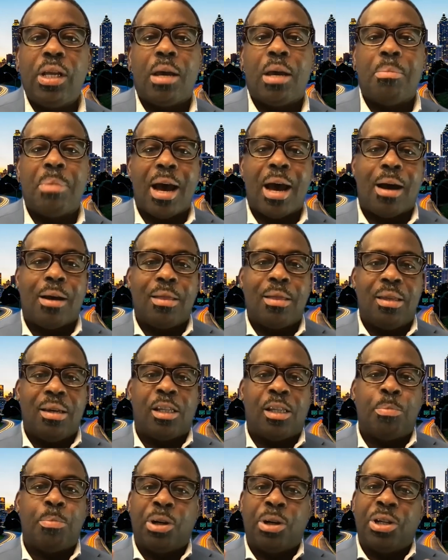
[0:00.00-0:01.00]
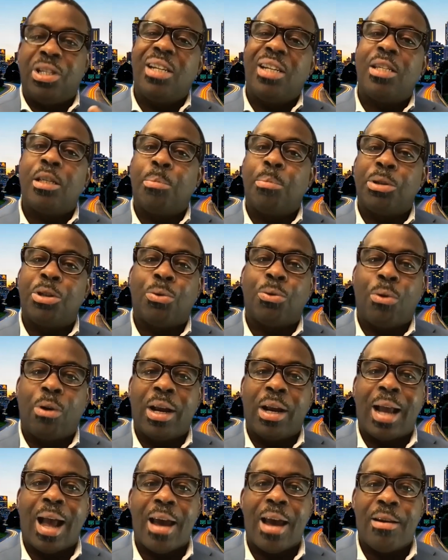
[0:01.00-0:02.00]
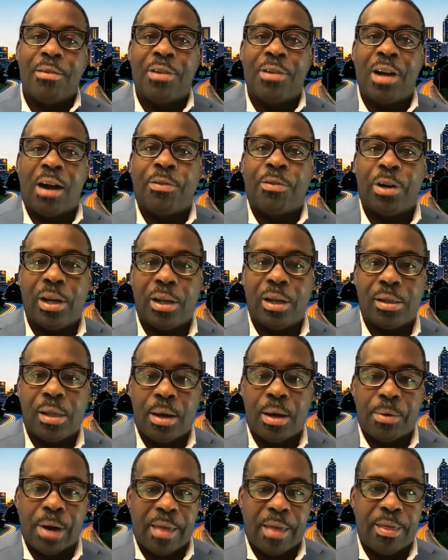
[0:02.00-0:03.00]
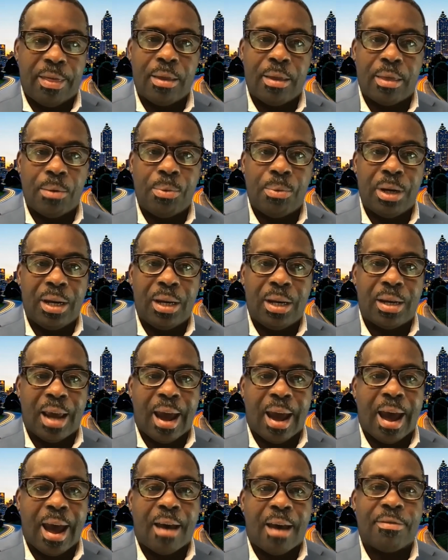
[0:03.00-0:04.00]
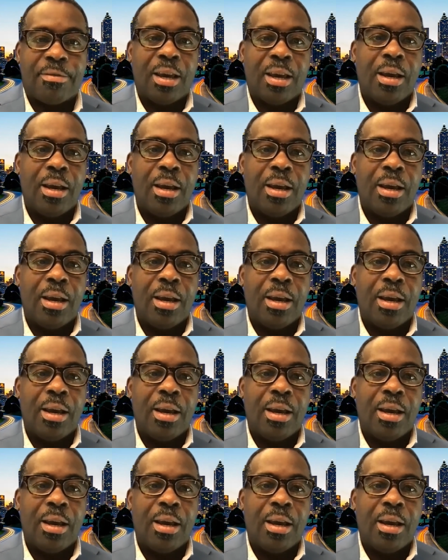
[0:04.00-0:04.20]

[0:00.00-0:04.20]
about this participatory kind of governance that I think that we need to have,